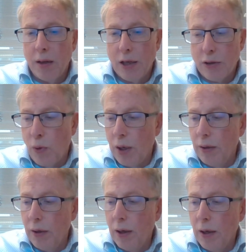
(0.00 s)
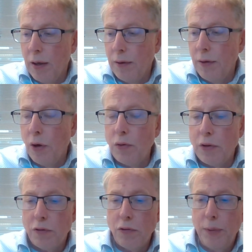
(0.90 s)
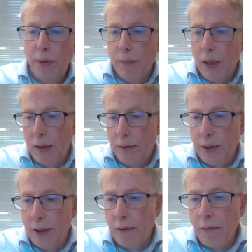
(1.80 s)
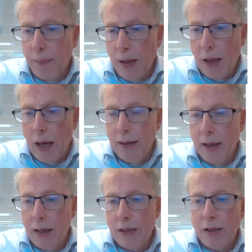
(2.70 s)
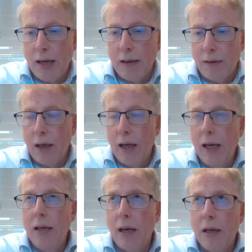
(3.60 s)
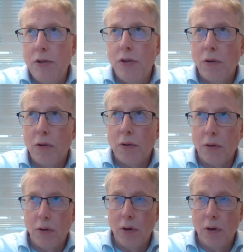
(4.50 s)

There's one note to be made here, and that is that in case you're